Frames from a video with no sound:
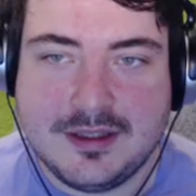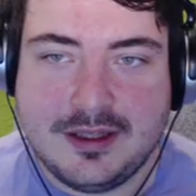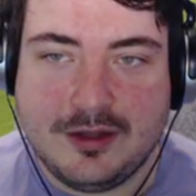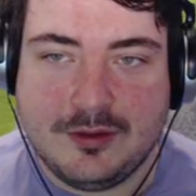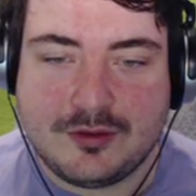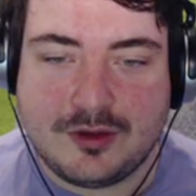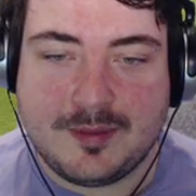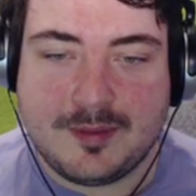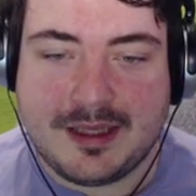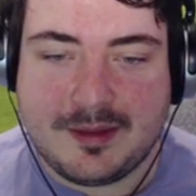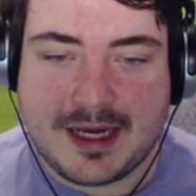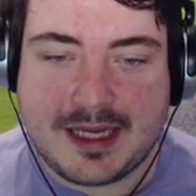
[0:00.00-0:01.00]
Who's going to
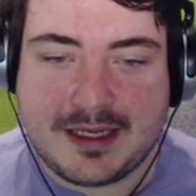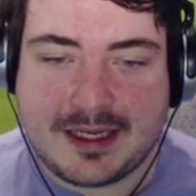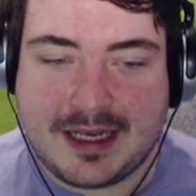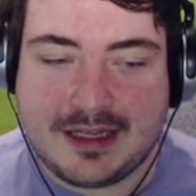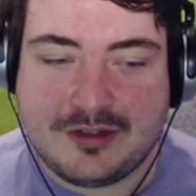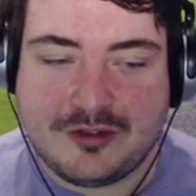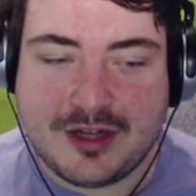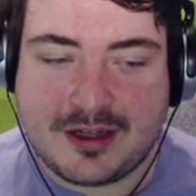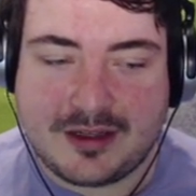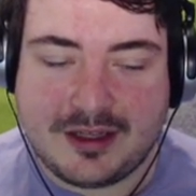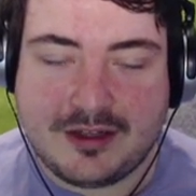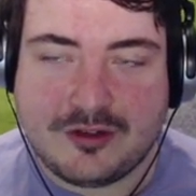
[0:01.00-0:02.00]
be the man to get it?
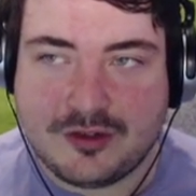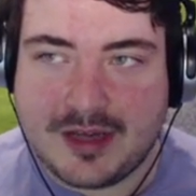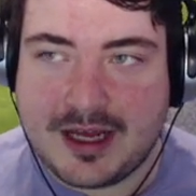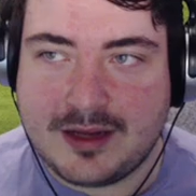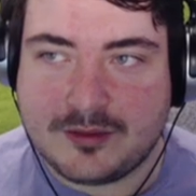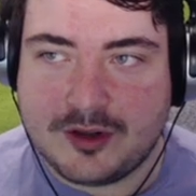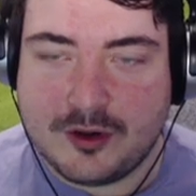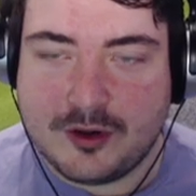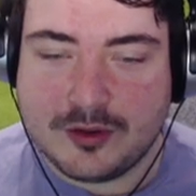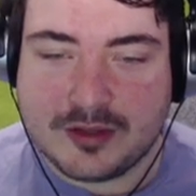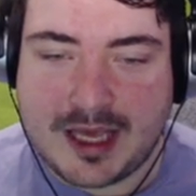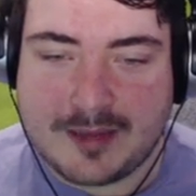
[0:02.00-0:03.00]
Jack Leach now to
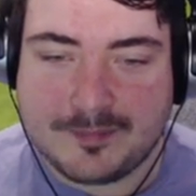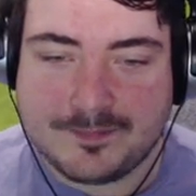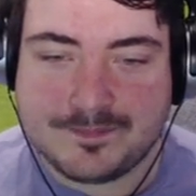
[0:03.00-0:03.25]
hold it.